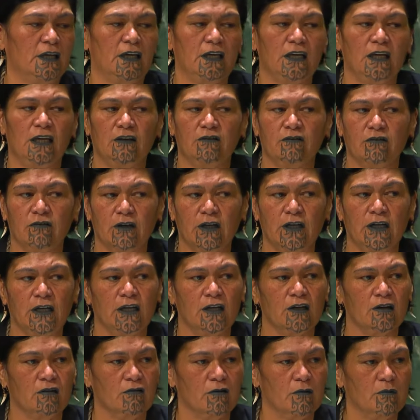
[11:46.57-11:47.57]
Every
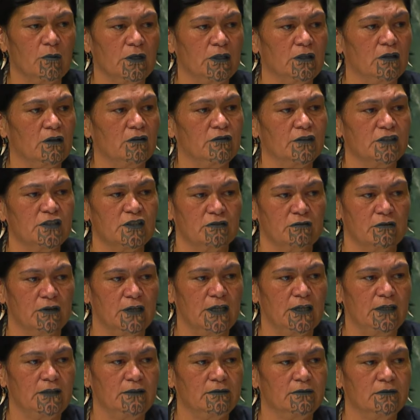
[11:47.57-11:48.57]
increment of a
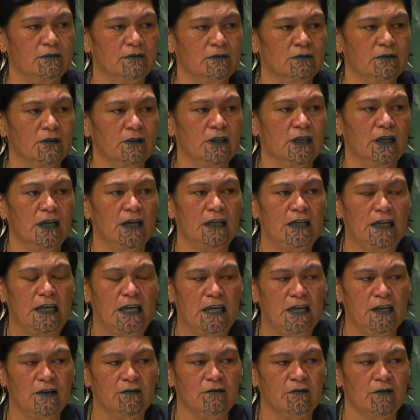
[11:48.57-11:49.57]
degree and
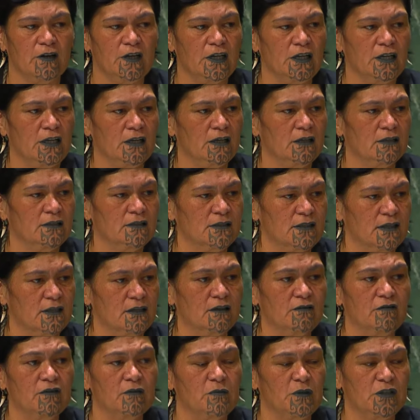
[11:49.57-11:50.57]
every tonne
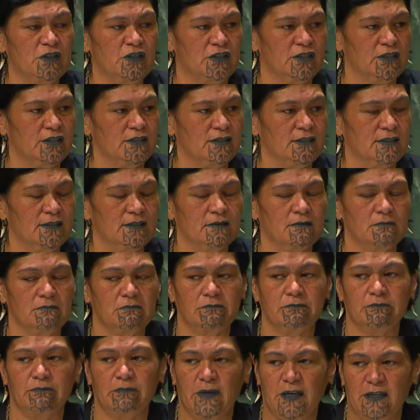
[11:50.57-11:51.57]
of emissions
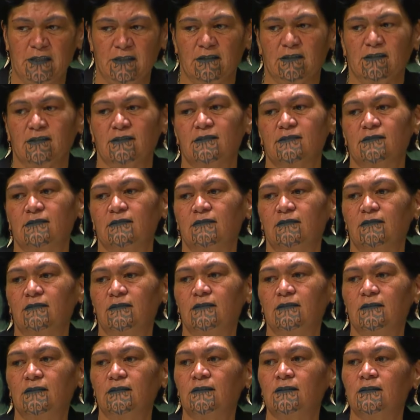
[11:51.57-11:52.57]
matters.
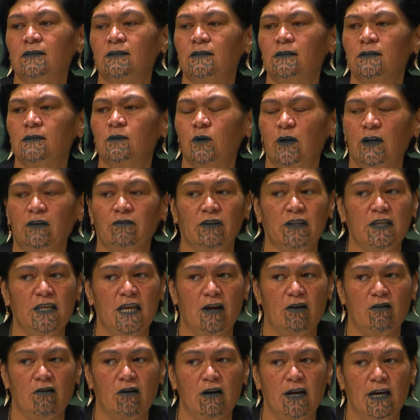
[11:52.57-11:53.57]
We have a
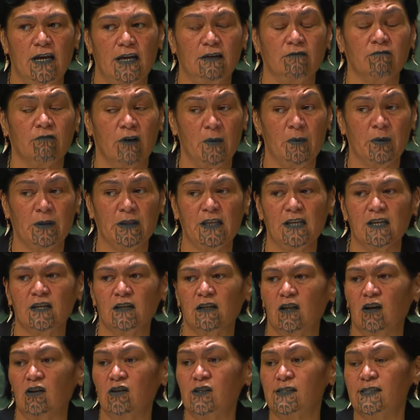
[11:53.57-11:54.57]
narrow and rapidly
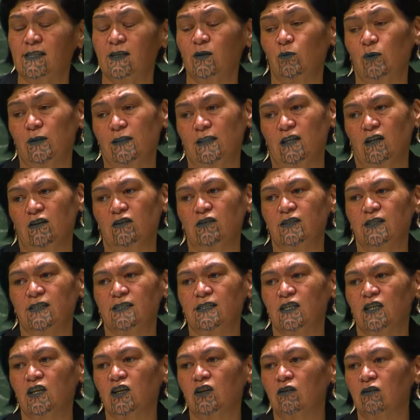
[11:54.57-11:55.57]
closing window to
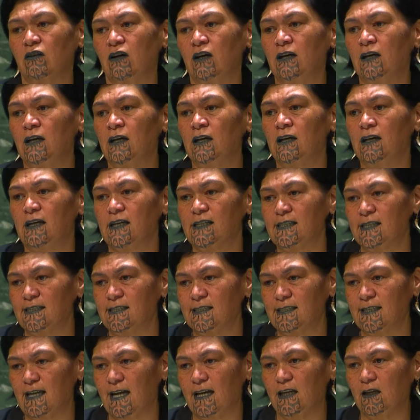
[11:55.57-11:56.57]
secure a
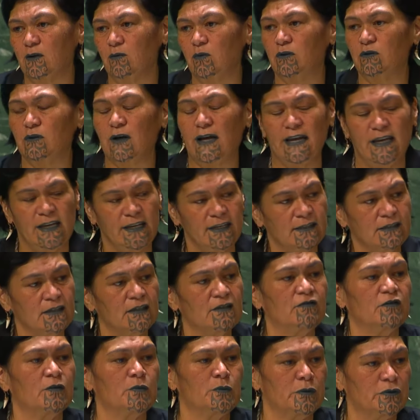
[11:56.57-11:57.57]
sustainable and
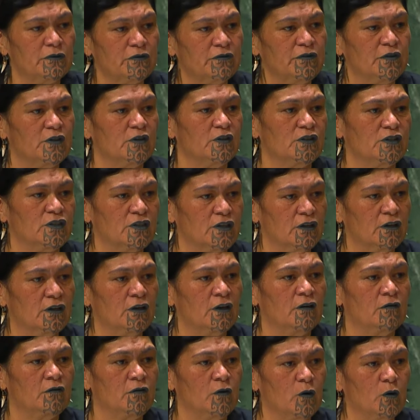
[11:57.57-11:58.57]
livable future
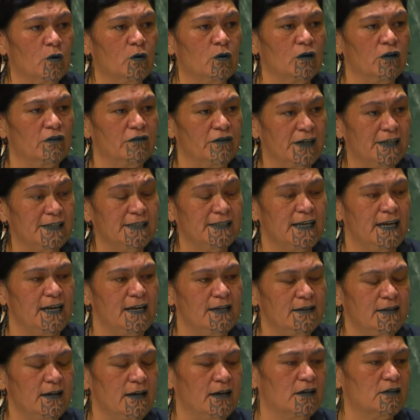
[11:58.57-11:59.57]
for all of us
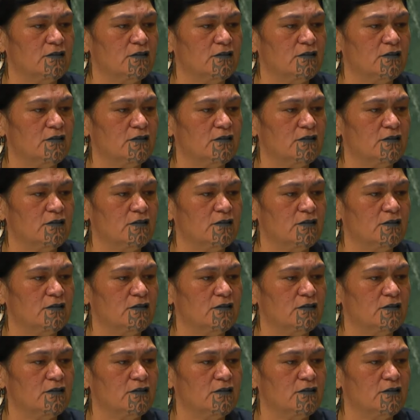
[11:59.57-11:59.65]
and our